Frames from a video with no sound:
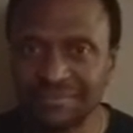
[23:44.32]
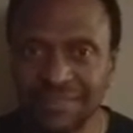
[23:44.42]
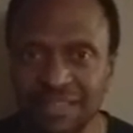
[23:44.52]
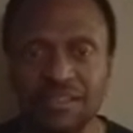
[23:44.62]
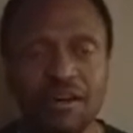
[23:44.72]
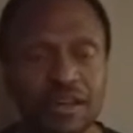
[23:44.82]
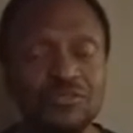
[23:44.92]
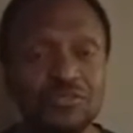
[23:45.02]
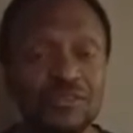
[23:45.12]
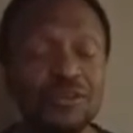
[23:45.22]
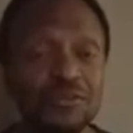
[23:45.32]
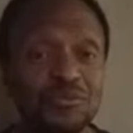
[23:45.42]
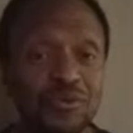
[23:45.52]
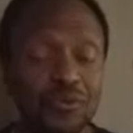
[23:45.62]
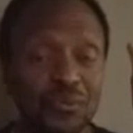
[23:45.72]
As long as you know
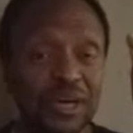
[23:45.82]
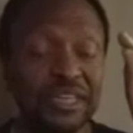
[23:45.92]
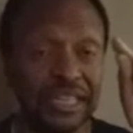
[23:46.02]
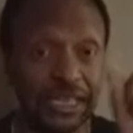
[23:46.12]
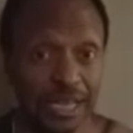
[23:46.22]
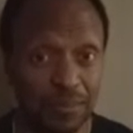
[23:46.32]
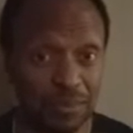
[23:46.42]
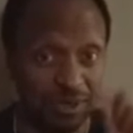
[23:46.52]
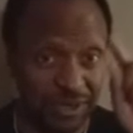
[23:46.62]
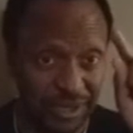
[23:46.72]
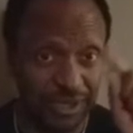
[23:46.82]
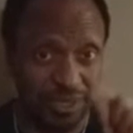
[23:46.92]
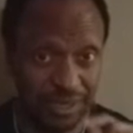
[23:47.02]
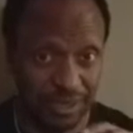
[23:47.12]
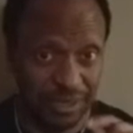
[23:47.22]
what the number,
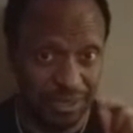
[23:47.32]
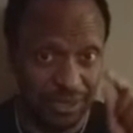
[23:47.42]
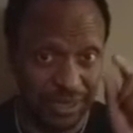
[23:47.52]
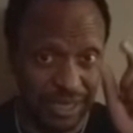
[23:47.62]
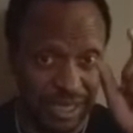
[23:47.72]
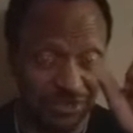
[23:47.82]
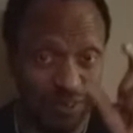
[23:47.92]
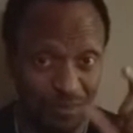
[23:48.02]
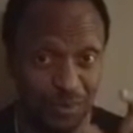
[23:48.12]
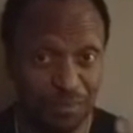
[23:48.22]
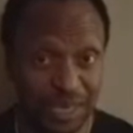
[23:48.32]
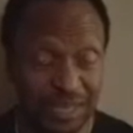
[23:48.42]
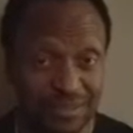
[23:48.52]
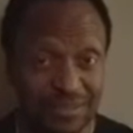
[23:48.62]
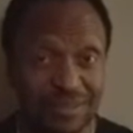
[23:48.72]
each number
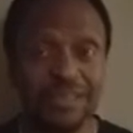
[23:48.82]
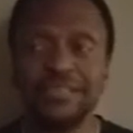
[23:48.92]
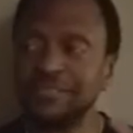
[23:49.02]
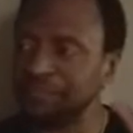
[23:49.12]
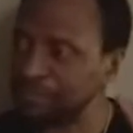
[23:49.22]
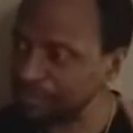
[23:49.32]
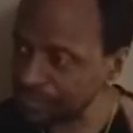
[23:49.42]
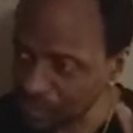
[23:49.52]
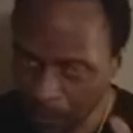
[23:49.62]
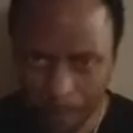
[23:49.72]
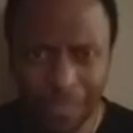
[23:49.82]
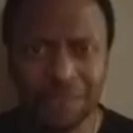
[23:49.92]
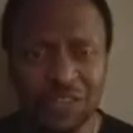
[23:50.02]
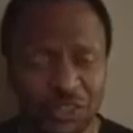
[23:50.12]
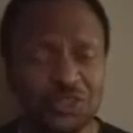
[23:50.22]
means,
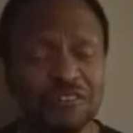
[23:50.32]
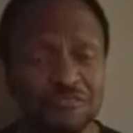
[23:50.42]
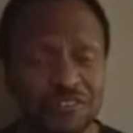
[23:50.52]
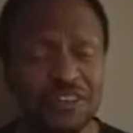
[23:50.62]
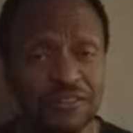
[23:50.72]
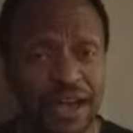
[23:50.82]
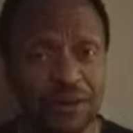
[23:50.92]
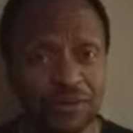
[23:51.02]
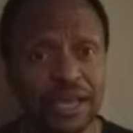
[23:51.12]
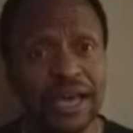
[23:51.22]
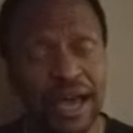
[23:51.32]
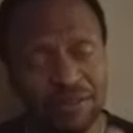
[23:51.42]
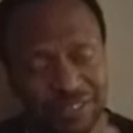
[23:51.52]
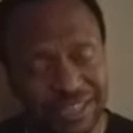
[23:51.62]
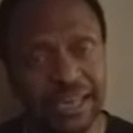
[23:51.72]
then you can figure out how
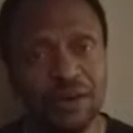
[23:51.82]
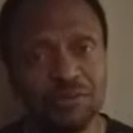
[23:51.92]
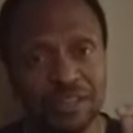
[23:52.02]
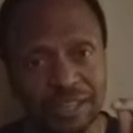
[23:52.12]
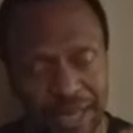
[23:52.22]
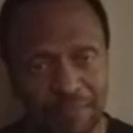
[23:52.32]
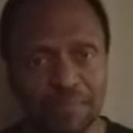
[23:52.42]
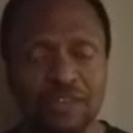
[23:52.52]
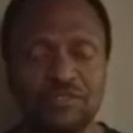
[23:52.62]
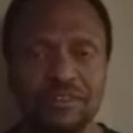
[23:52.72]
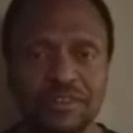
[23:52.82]
to count that measure.